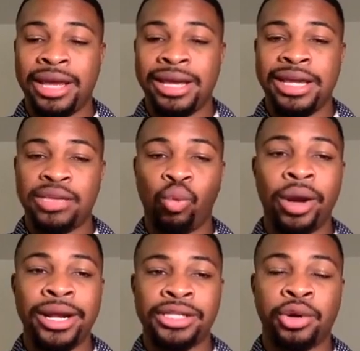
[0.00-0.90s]
Is
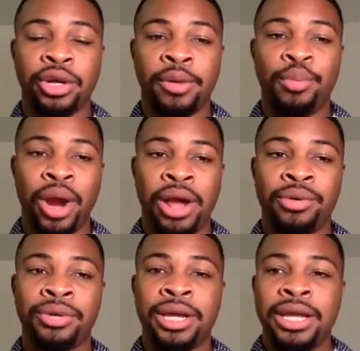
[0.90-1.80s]
what Antonio Brown
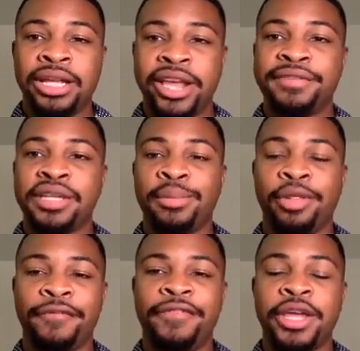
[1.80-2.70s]
gives them on
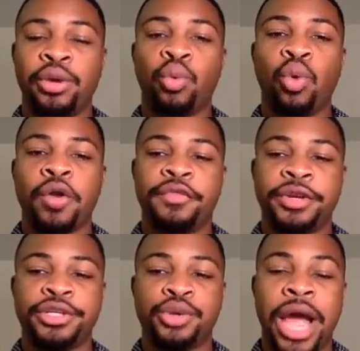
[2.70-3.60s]
the field worth the
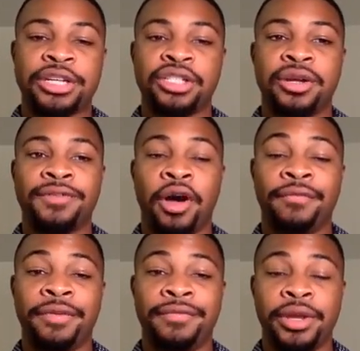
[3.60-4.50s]
distraction of
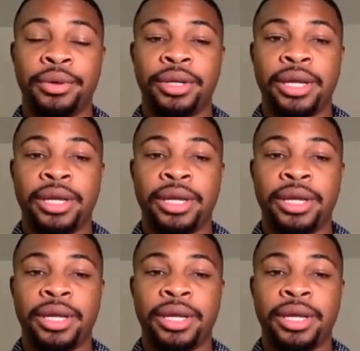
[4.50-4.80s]
off the field?